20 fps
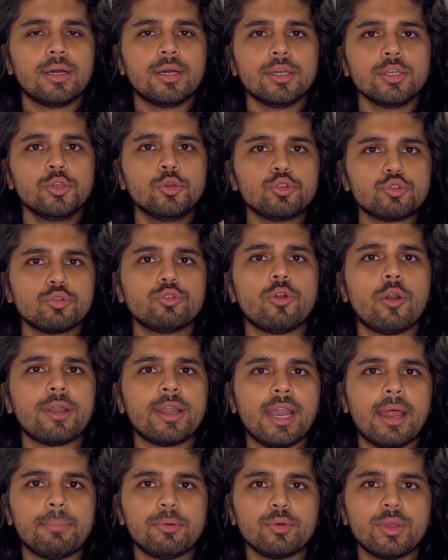you should not
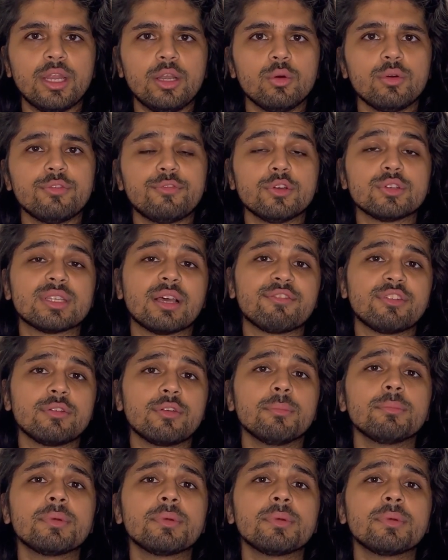adapt to keto if you're suffering from